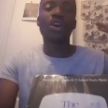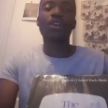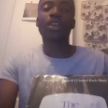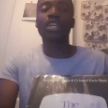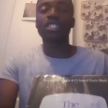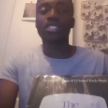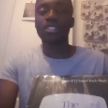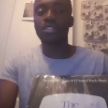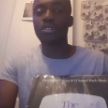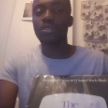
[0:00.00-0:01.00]
Okay,
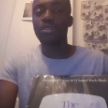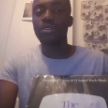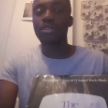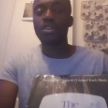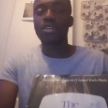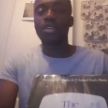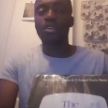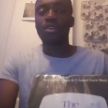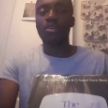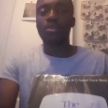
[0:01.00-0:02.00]
so
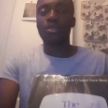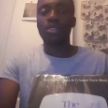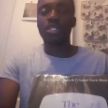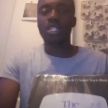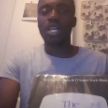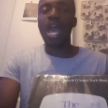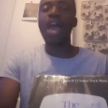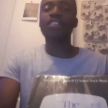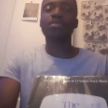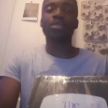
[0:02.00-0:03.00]
I
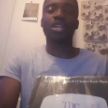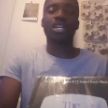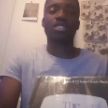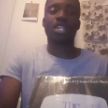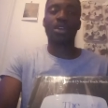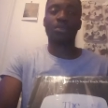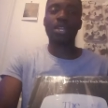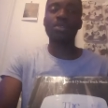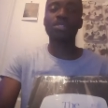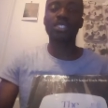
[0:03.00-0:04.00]
have to be honest, like
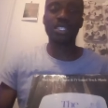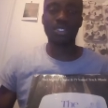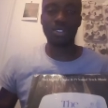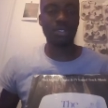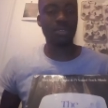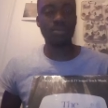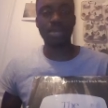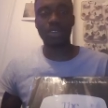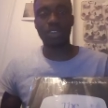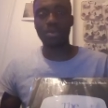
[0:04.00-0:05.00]
when I was little,
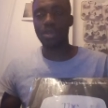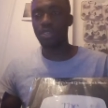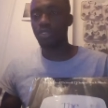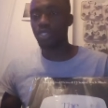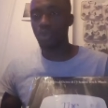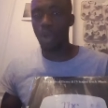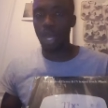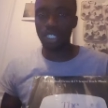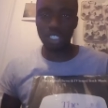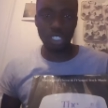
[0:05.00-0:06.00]
my grandma used to
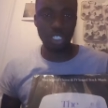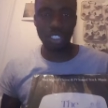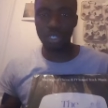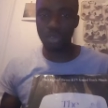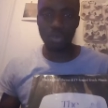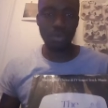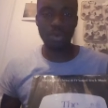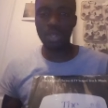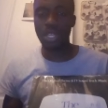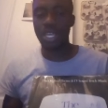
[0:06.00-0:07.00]
watch this show
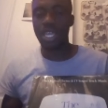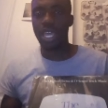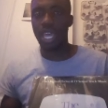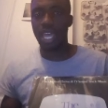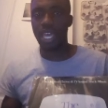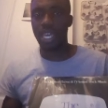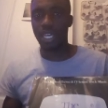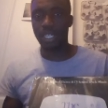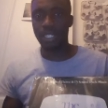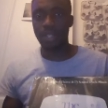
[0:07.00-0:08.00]

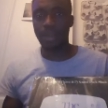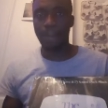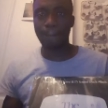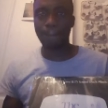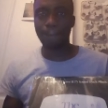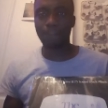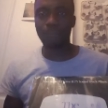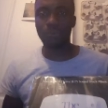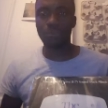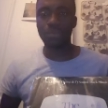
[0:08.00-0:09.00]
and
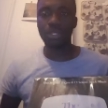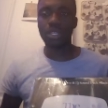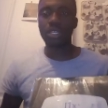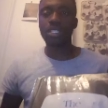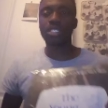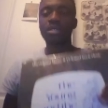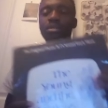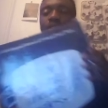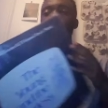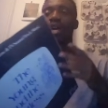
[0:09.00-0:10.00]
sometimes